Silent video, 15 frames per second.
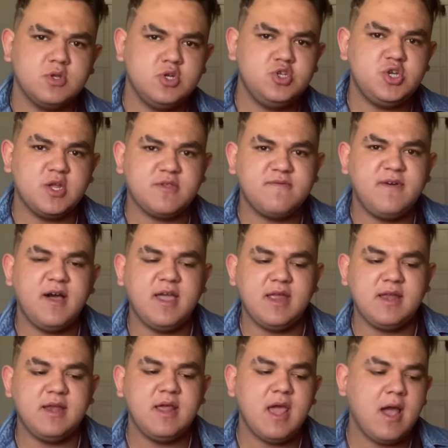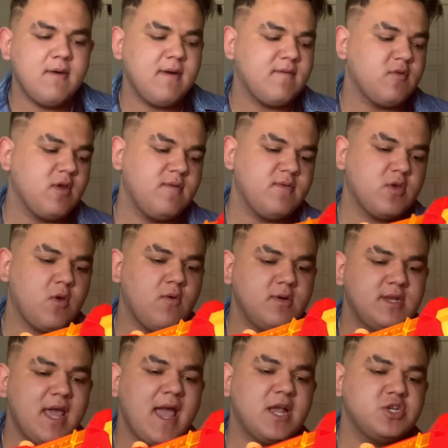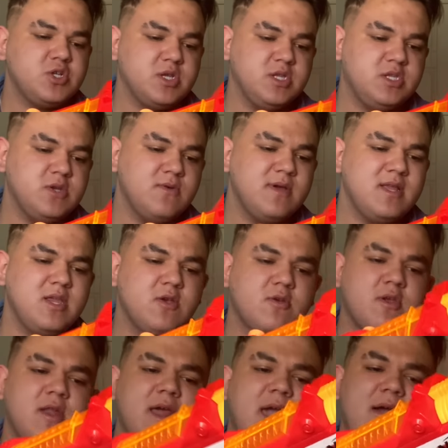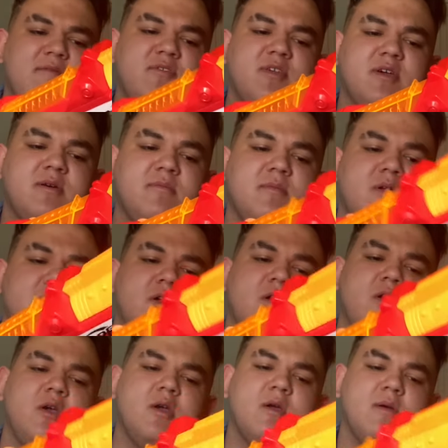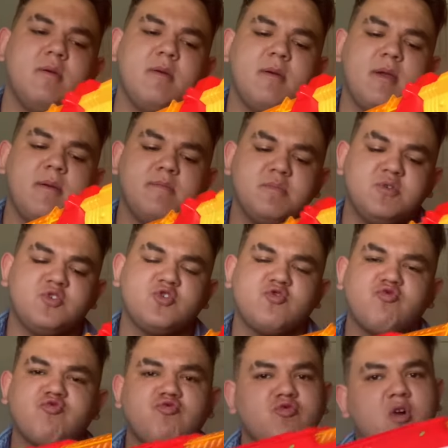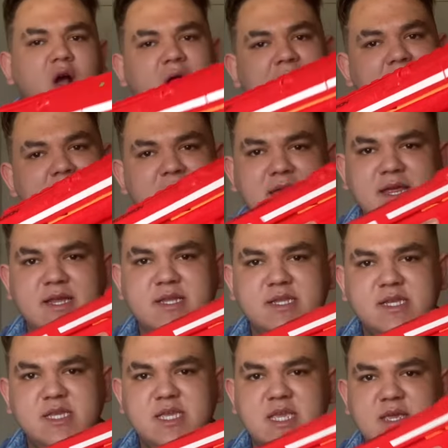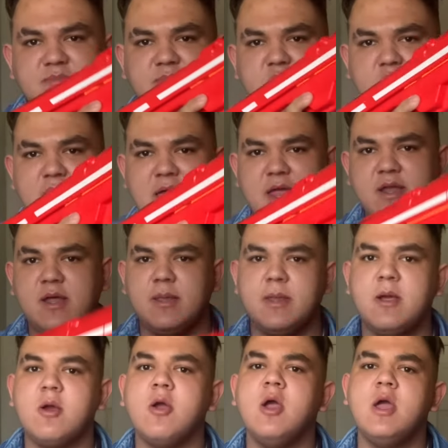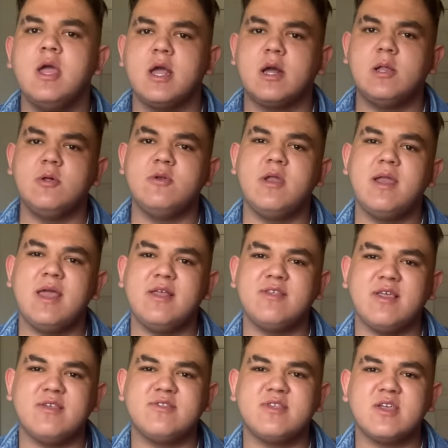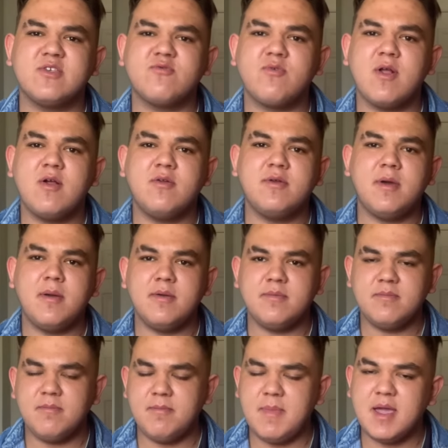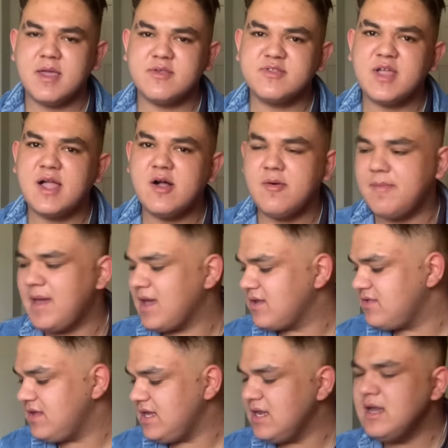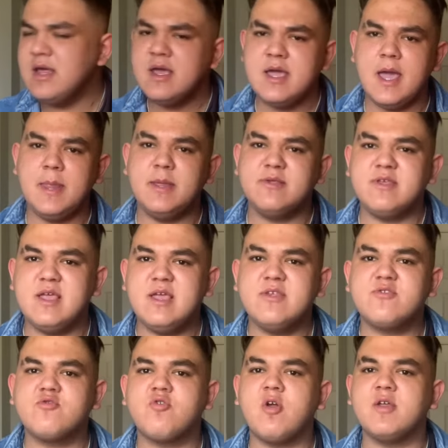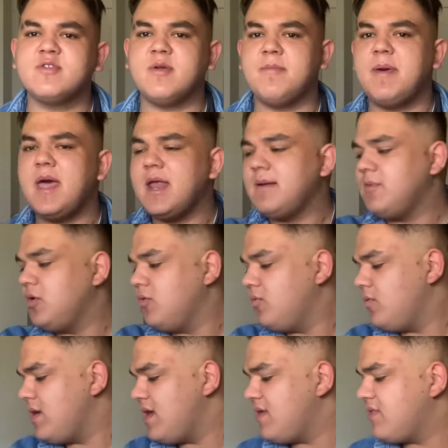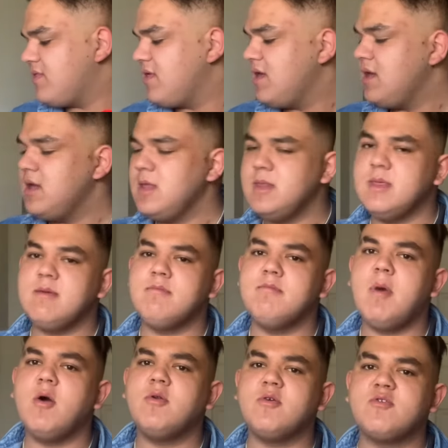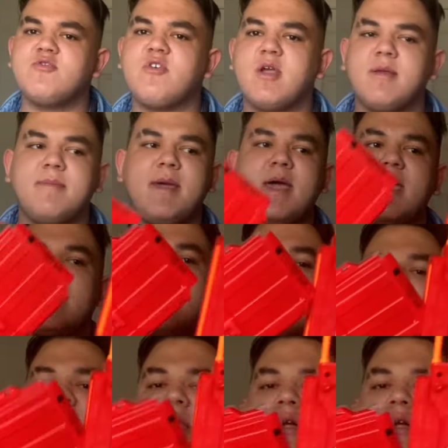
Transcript: just fine. However, if you're going to actually do it, you're going to have to try to keep your hand on there. Included is a six-round uh, Mega Style magazine, and this is cross-compatible with the Motostryke mag and